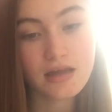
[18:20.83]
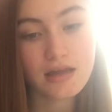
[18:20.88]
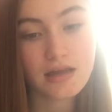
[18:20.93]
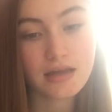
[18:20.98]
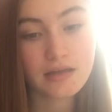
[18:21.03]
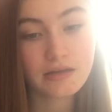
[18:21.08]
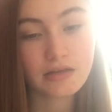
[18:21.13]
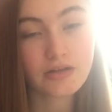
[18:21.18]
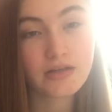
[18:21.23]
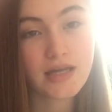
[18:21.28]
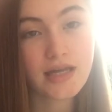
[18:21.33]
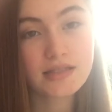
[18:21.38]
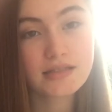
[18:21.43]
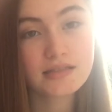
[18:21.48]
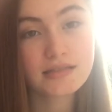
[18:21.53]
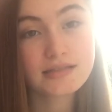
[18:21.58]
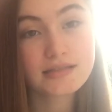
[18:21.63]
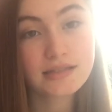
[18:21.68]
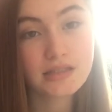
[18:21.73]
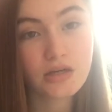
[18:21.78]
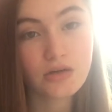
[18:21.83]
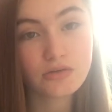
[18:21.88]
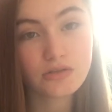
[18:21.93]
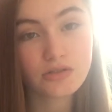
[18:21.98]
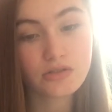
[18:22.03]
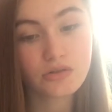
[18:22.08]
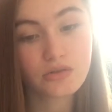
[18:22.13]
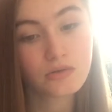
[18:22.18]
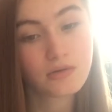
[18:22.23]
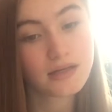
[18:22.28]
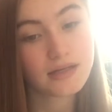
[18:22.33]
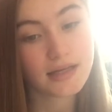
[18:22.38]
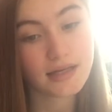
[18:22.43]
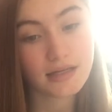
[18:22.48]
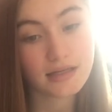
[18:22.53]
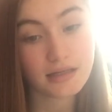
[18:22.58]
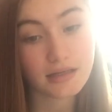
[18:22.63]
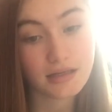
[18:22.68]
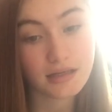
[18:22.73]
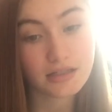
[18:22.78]
it creates CO2 and
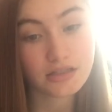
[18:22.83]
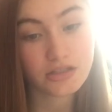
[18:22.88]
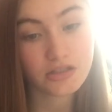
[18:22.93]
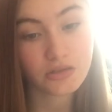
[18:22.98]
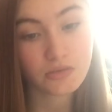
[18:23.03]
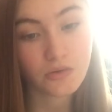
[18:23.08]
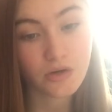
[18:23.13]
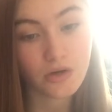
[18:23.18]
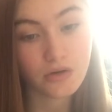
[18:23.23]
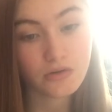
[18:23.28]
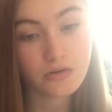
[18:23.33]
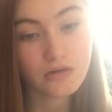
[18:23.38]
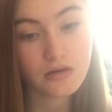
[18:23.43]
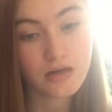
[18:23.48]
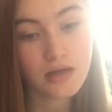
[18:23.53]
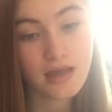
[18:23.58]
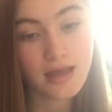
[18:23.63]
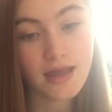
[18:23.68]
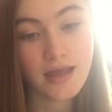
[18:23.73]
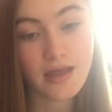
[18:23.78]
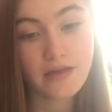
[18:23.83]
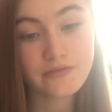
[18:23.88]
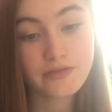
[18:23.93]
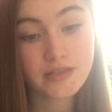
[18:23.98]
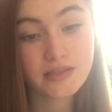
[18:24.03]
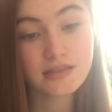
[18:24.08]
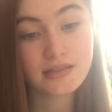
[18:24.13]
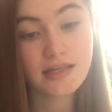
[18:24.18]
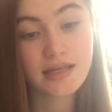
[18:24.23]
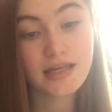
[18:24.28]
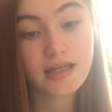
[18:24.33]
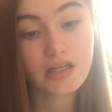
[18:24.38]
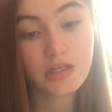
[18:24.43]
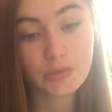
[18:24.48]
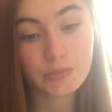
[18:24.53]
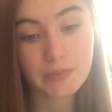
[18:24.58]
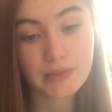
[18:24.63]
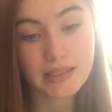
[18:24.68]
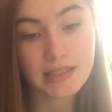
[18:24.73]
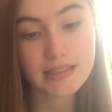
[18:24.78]
H2O. If it's
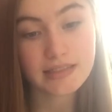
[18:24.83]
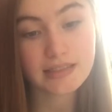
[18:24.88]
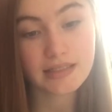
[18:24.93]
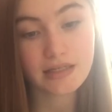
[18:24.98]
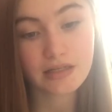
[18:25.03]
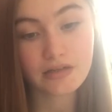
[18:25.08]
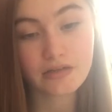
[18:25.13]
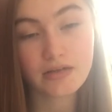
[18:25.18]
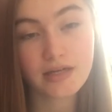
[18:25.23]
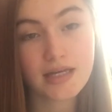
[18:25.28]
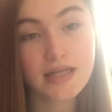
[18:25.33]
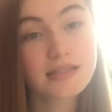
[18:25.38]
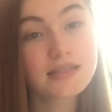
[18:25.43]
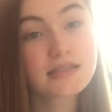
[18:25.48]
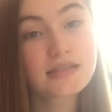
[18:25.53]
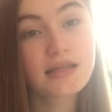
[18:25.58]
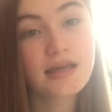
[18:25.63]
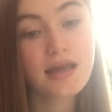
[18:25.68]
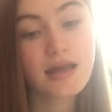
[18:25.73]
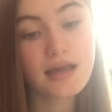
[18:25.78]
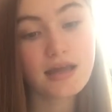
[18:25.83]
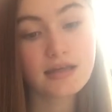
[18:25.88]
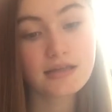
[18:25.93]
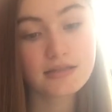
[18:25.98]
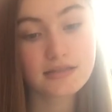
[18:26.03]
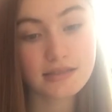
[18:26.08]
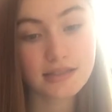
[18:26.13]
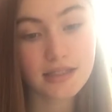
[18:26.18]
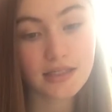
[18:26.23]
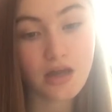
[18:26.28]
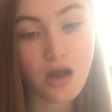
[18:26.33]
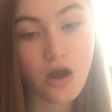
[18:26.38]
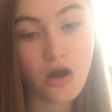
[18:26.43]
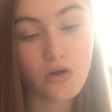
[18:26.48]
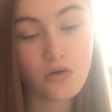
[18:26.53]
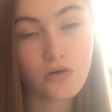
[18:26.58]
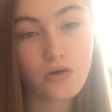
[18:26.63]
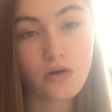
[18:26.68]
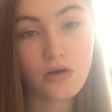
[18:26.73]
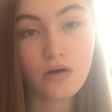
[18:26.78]
incomplete, it creates
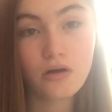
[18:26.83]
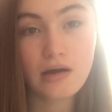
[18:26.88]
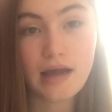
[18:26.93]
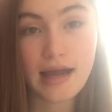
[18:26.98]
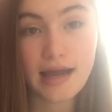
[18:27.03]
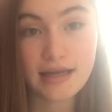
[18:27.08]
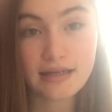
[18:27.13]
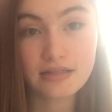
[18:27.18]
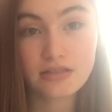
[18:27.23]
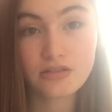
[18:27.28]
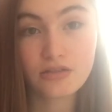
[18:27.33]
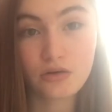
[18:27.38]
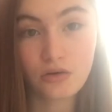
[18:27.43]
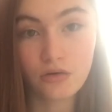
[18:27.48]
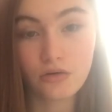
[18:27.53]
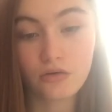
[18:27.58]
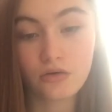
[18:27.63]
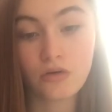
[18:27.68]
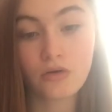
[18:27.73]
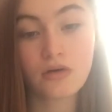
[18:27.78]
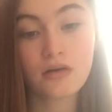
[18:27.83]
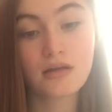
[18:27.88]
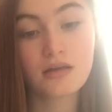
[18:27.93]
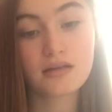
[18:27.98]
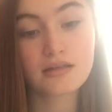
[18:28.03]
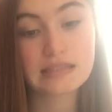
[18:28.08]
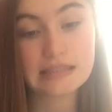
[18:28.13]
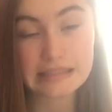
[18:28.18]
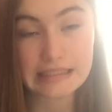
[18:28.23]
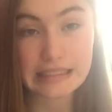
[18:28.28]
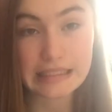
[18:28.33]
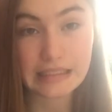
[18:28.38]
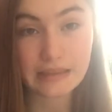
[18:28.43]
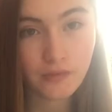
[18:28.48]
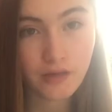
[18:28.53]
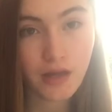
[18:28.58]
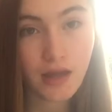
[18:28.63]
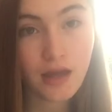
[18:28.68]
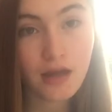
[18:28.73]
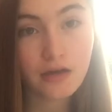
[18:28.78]
CO and or C.
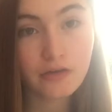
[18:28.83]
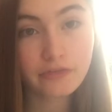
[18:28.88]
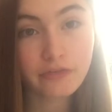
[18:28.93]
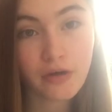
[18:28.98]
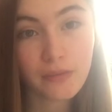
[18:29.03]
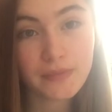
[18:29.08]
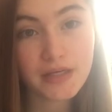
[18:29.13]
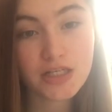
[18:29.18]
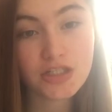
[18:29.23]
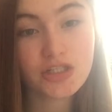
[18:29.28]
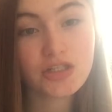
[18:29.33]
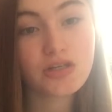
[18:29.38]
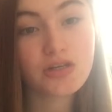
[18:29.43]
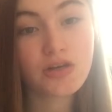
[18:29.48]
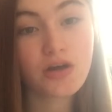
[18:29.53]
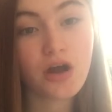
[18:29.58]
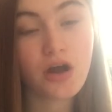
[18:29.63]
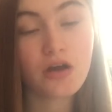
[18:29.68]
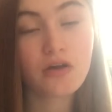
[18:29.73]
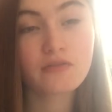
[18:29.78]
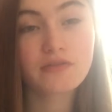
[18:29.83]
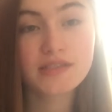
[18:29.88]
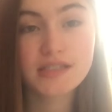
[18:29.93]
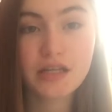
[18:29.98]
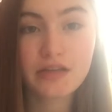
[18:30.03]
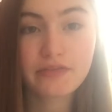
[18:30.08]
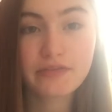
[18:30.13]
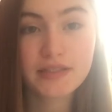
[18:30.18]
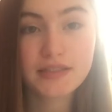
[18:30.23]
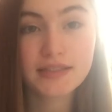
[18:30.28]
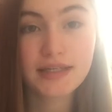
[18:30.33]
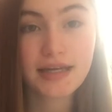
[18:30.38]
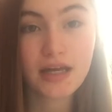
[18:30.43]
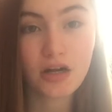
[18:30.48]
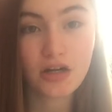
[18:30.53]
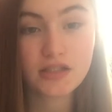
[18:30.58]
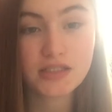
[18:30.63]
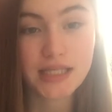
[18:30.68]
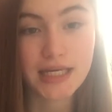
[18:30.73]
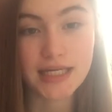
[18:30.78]
Formation of sulfur
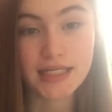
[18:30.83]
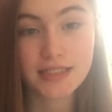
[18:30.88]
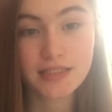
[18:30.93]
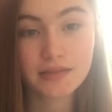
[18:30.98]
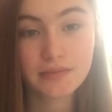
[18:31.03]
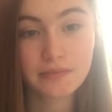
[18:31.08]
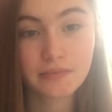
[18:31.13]
dioxide.